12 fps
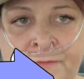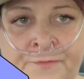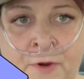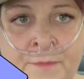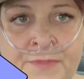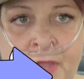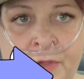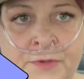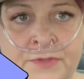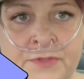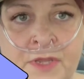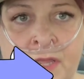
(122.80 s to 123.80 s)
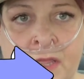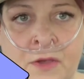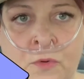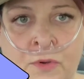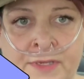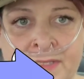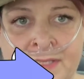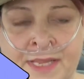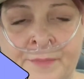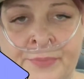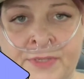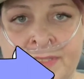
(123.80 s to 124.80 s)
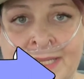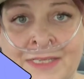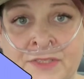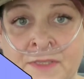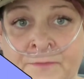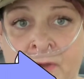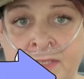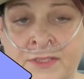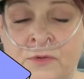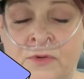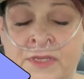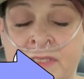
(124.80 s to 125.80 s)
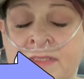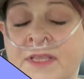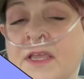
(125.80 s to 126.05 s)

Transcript: from those organs and puts it into the vital organs